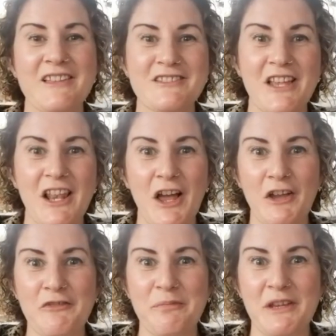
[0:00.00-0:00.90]
to
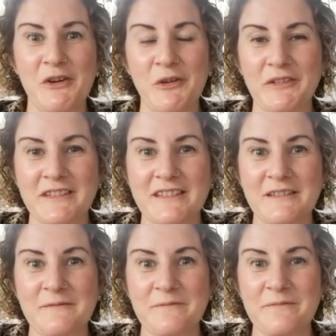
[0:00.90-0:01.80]
life beyond.
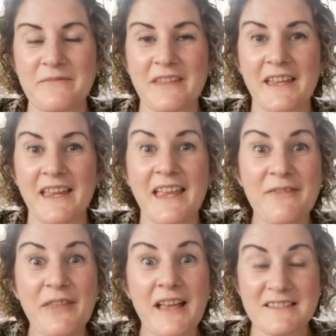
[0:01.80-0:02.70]

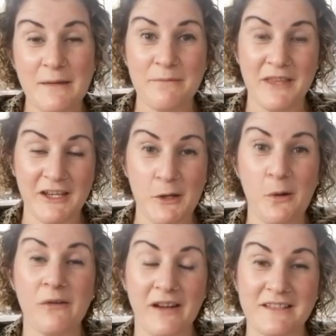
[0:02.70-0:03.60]
If that's something you
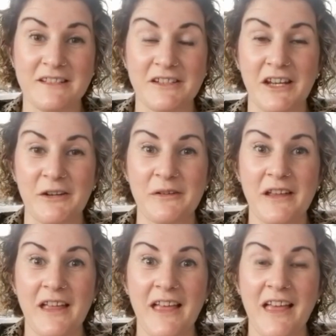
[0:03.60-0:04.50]
already know,
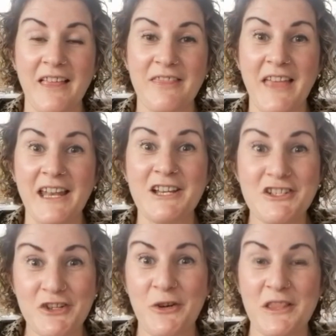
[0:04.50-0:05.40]
then
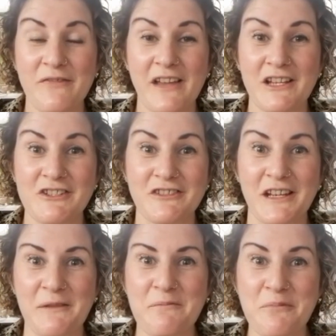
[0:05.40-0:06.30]
enjoy the
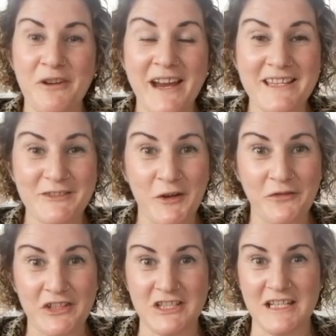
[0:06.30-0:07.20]
victory. Praise
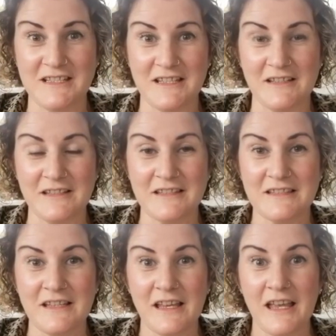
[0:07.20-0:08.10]
God for
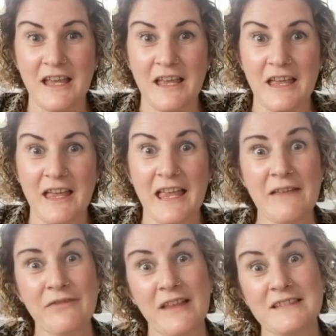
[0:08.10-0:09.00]
Jesus.
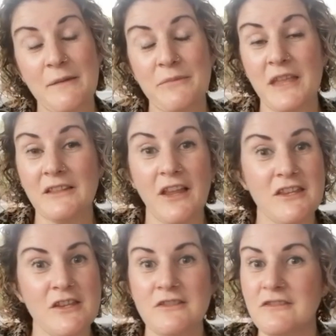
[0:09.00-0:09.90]
If that's something that
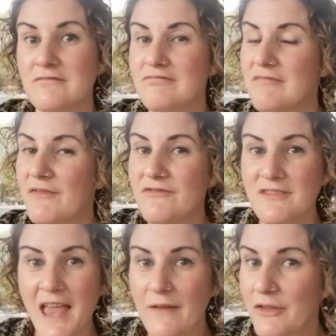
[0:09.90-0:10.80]
you have
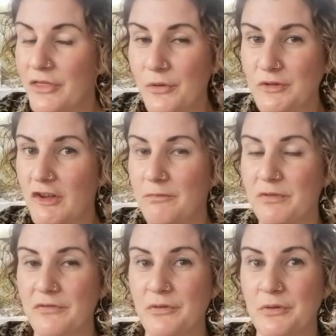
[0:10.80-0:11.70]
never thought of
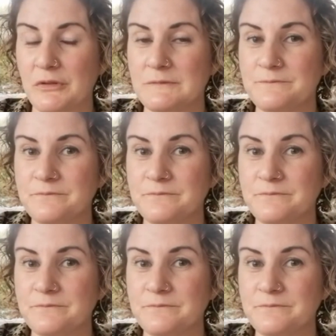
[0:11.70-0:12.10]
before,